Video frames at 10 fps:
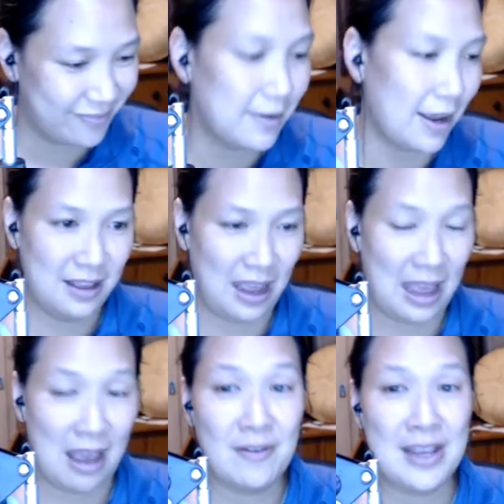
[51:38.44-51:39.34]
Yeah,
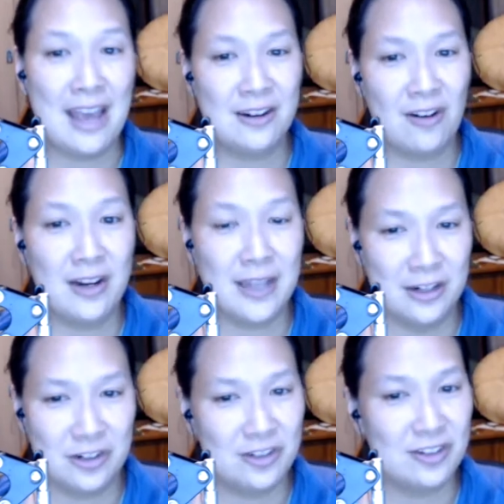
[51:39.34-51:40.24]
having had a chronic
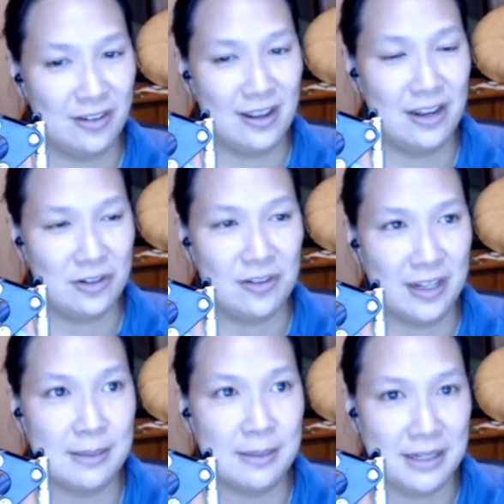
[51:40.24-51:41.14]
injury,
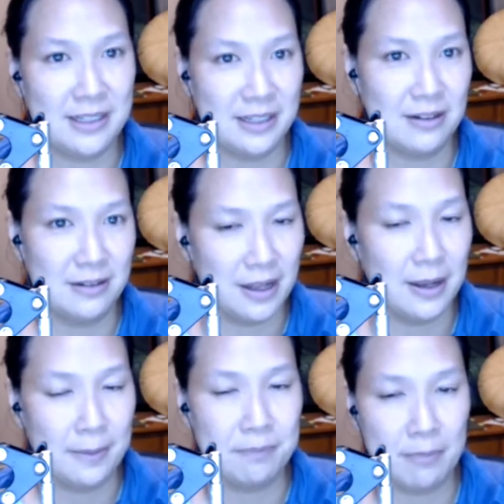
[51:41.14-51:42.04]
it's a big deal.
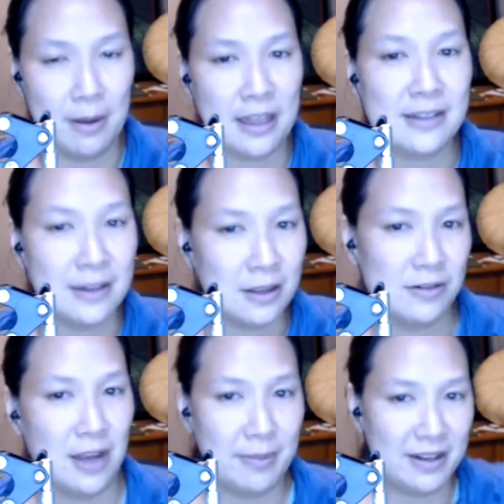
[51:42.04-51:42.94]
But that's another
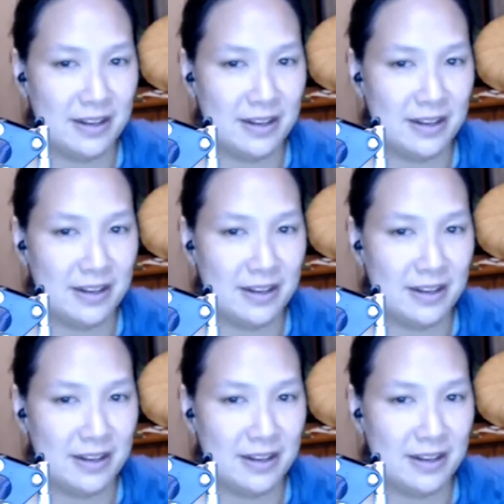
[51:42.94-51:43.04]
topic.